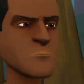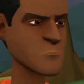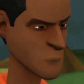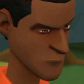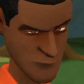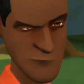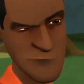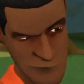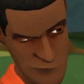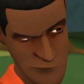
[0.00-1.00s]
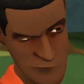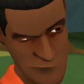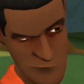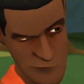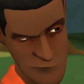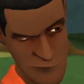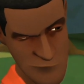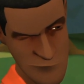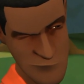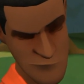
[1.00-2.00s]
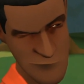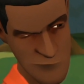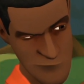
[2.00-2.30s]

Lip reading: (silence)